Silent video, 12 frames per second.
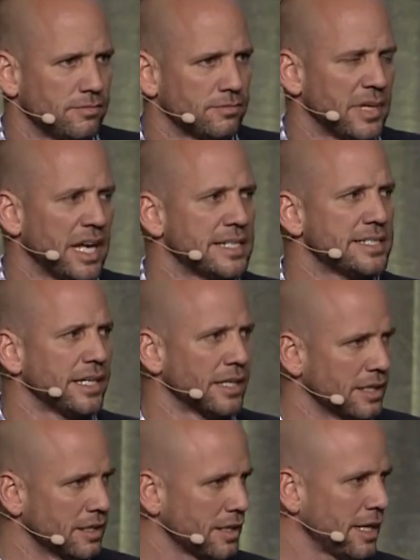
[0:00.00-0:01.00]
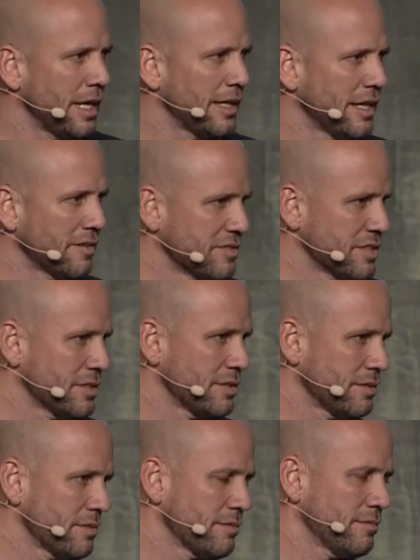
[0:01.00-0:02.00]
And I did, and I lived.
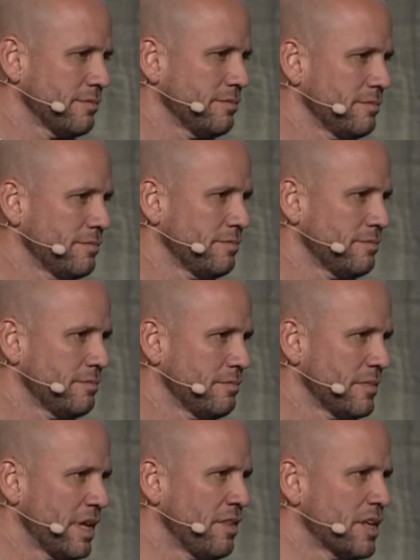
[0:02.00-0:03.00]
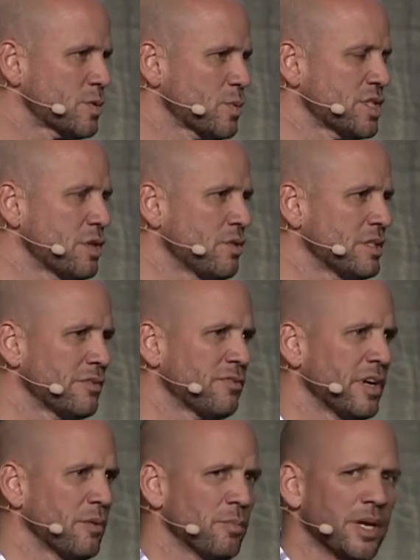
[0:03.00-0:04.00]
And this was no
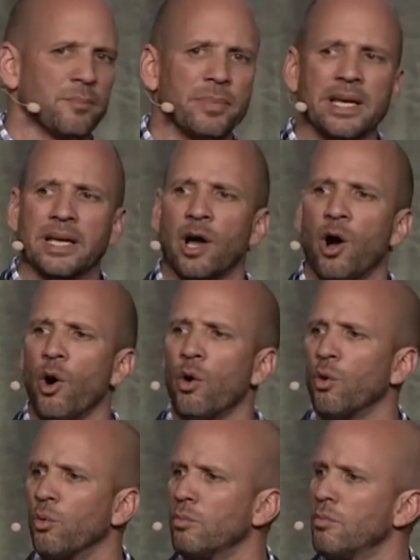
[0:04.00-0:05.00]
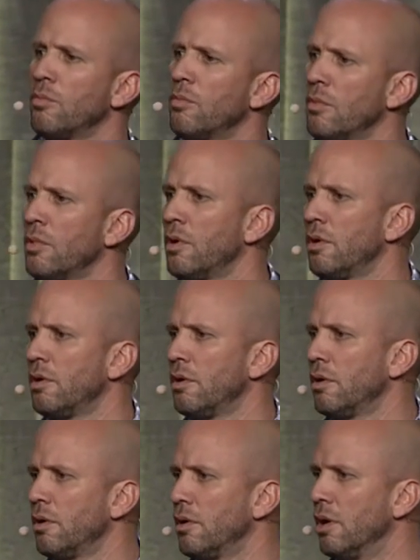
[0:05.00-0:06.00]
different. But being home
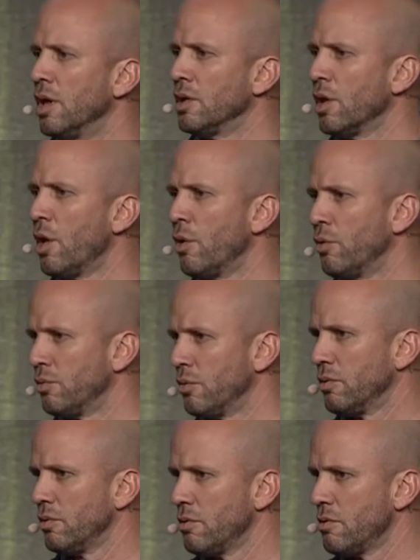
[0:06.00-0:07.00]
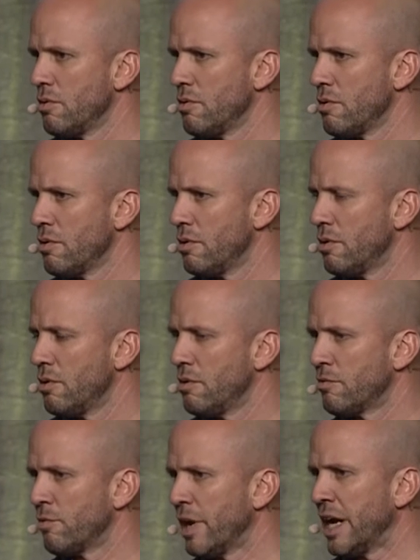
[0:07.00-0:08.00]
alone
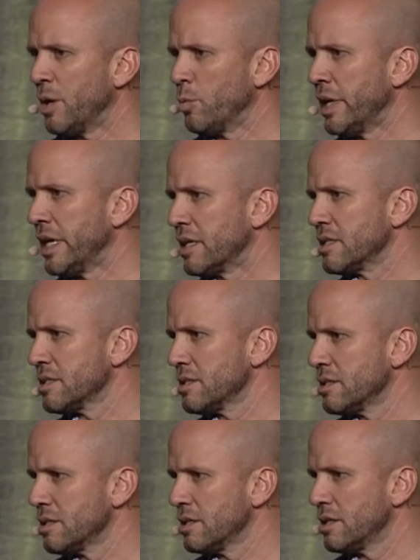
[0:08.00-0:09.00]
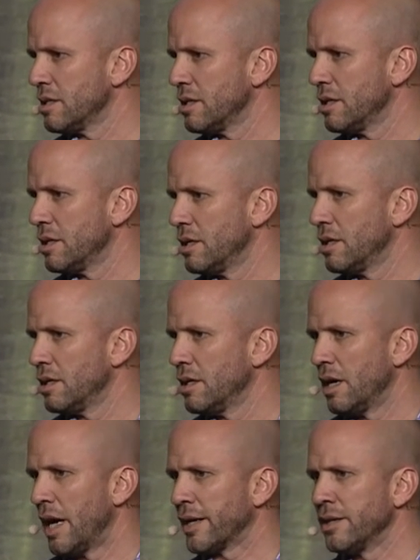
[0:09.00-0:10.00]
for eight weeks,
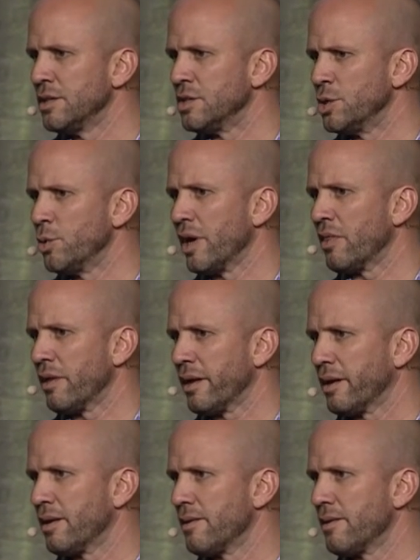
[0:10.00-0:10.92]
I couldn't do anything